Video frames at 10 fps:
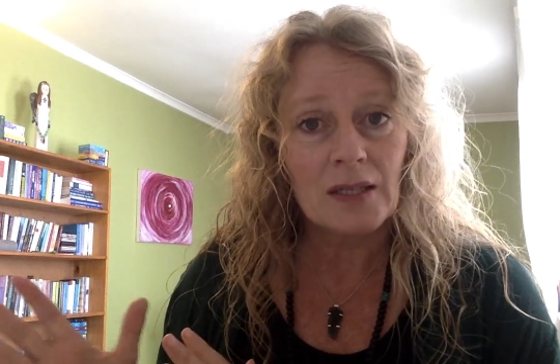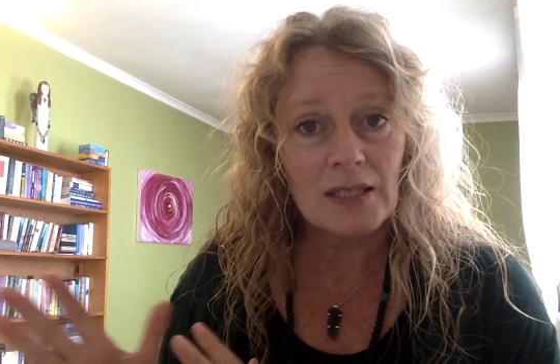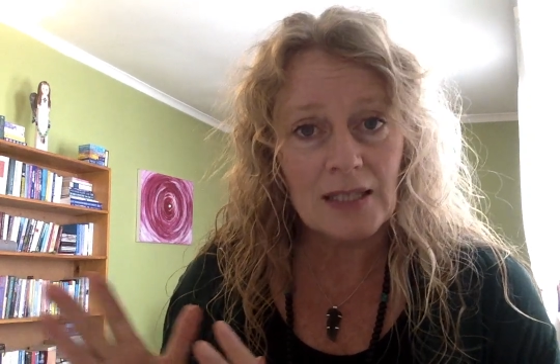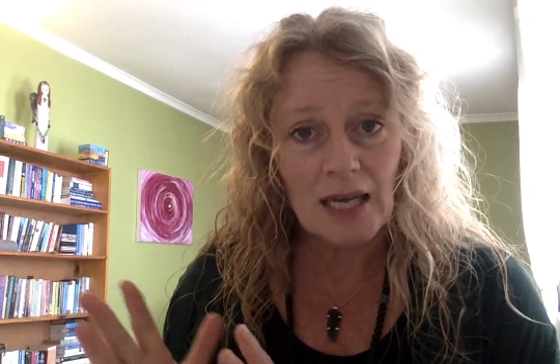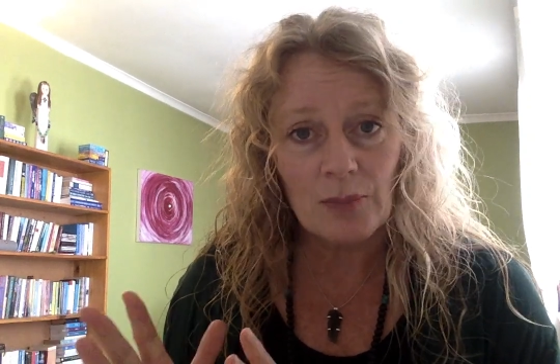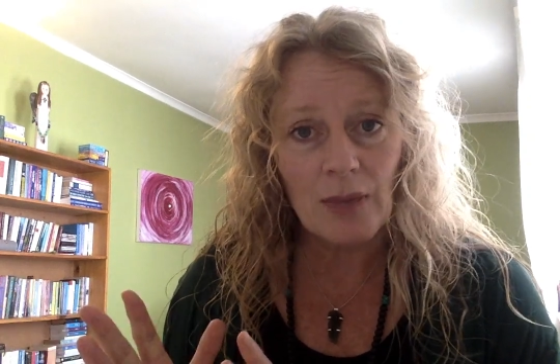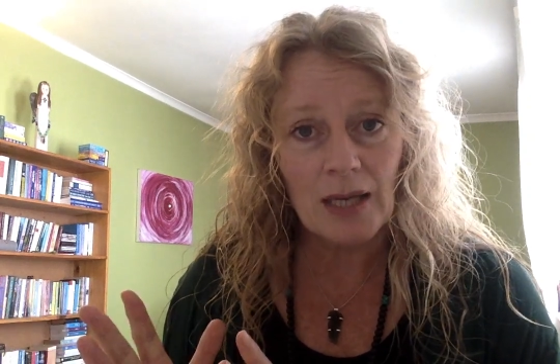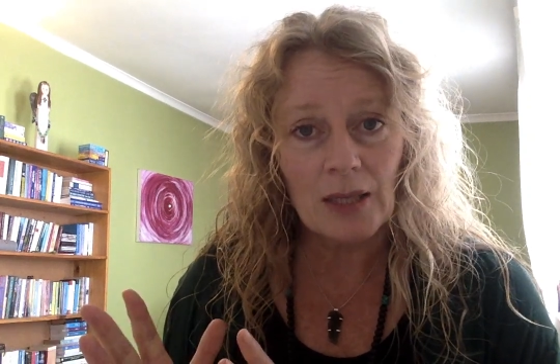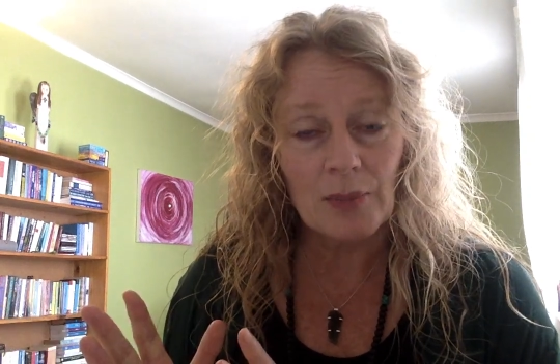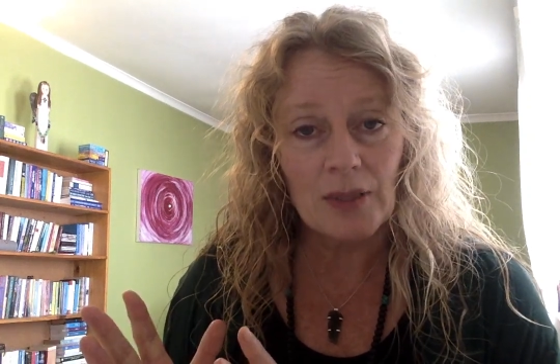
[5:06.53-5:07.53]
stand
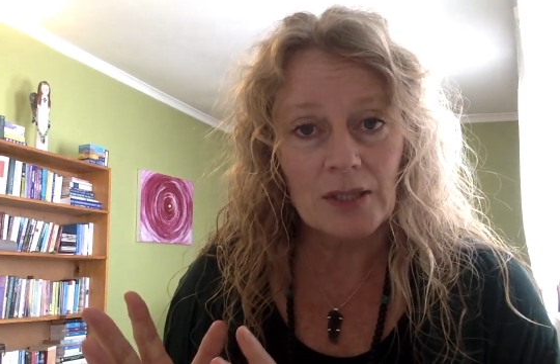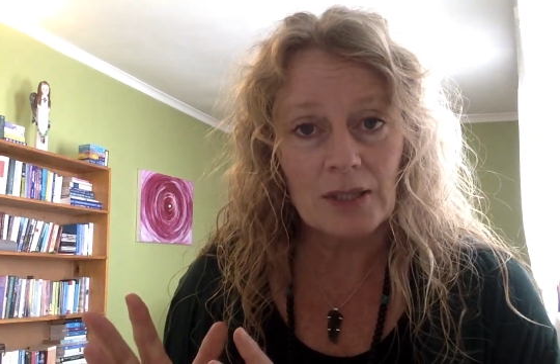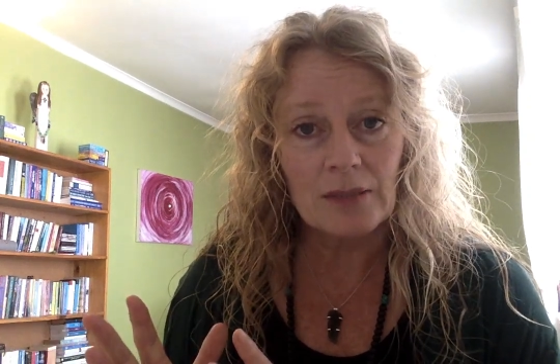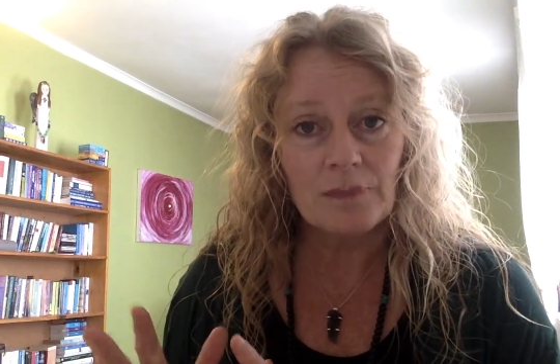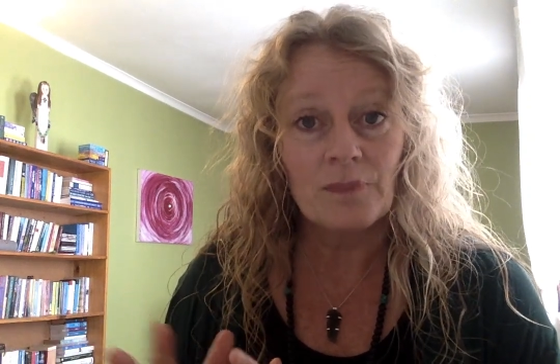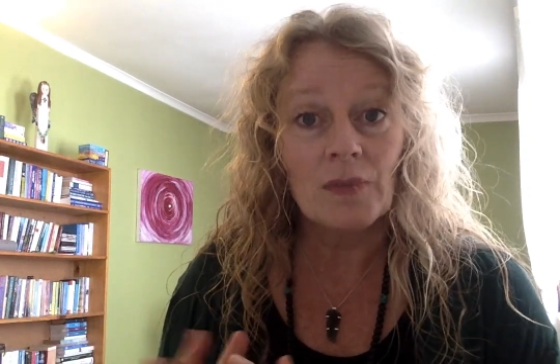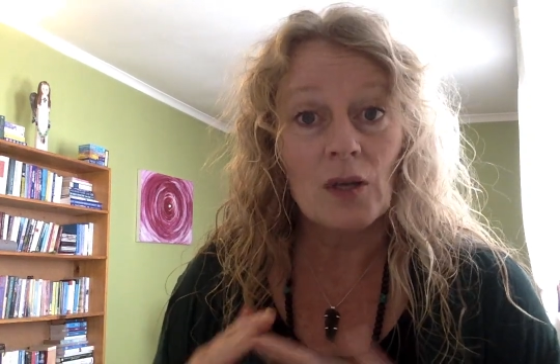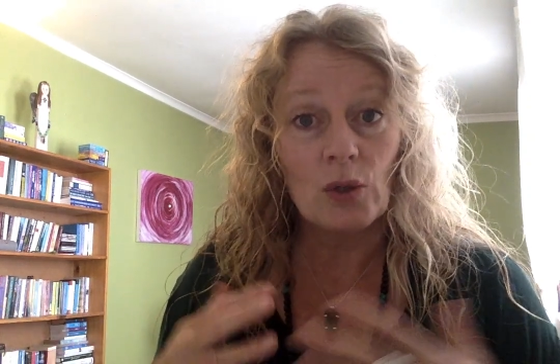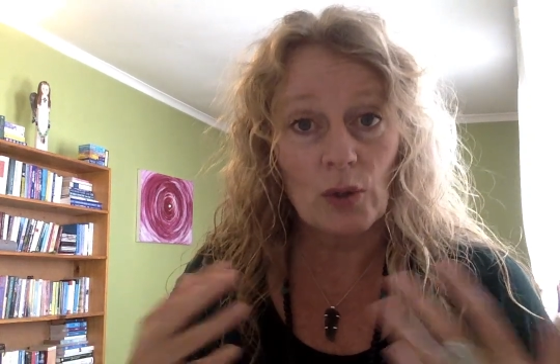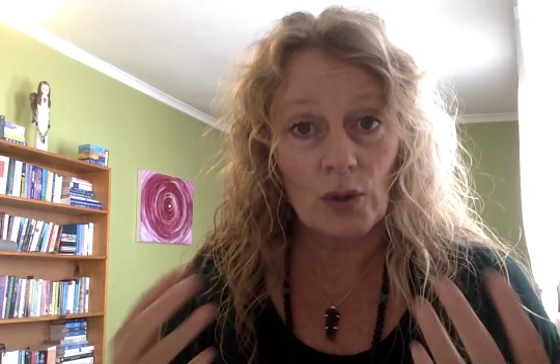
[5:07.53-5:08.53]
back a bit,
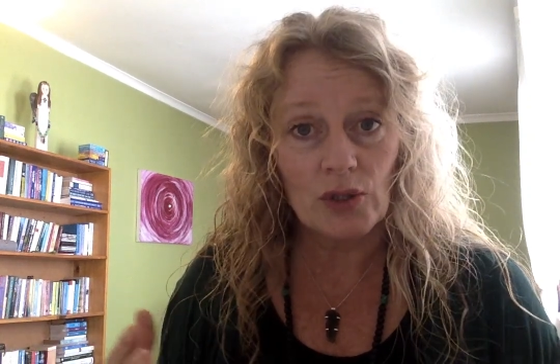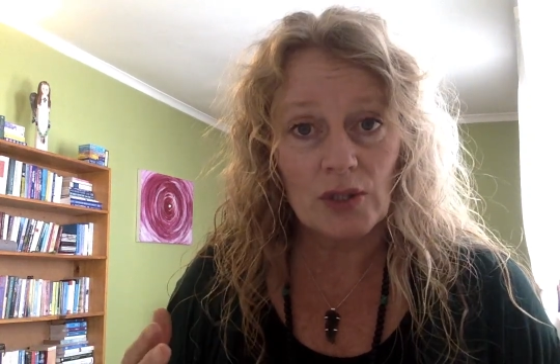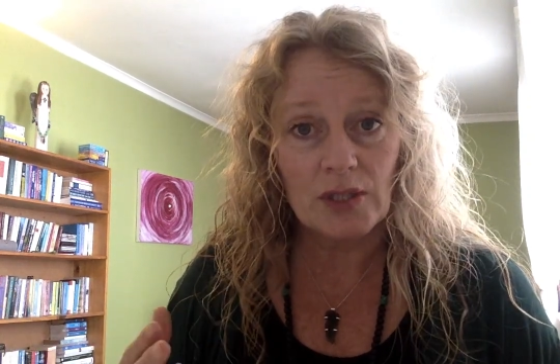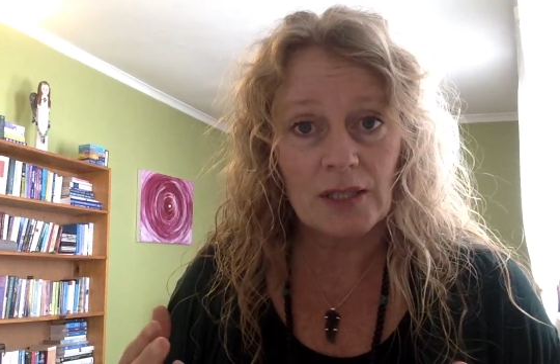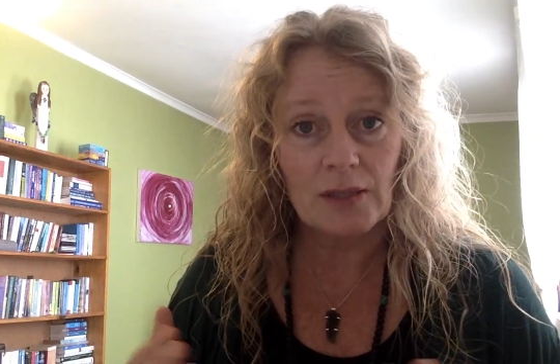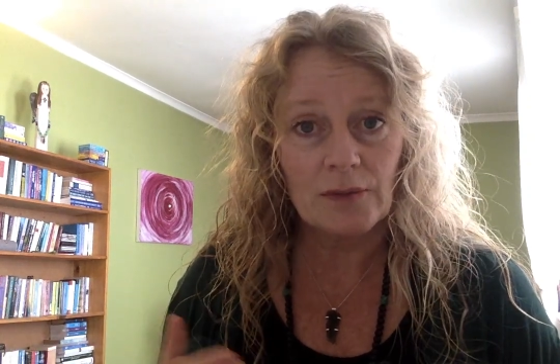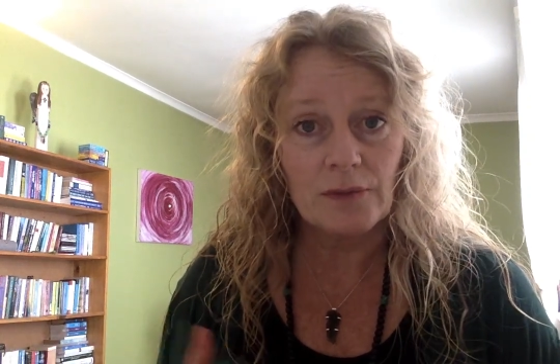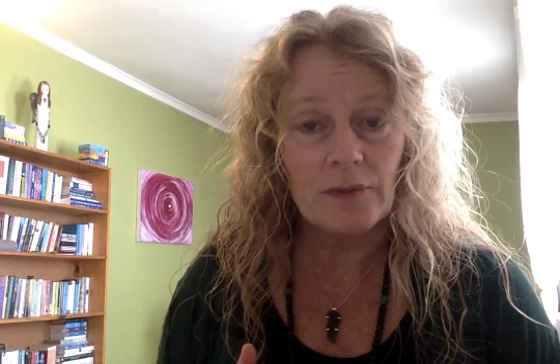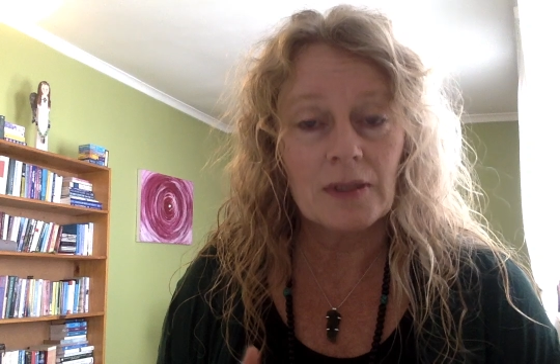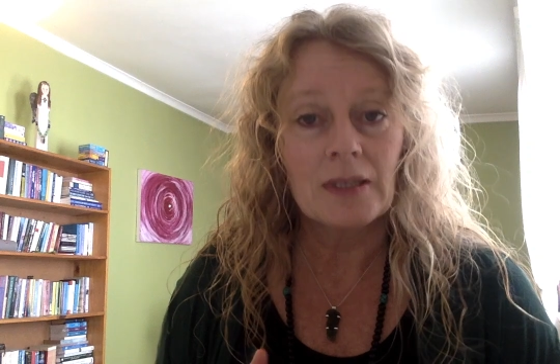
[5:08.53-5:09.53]
look at yourself,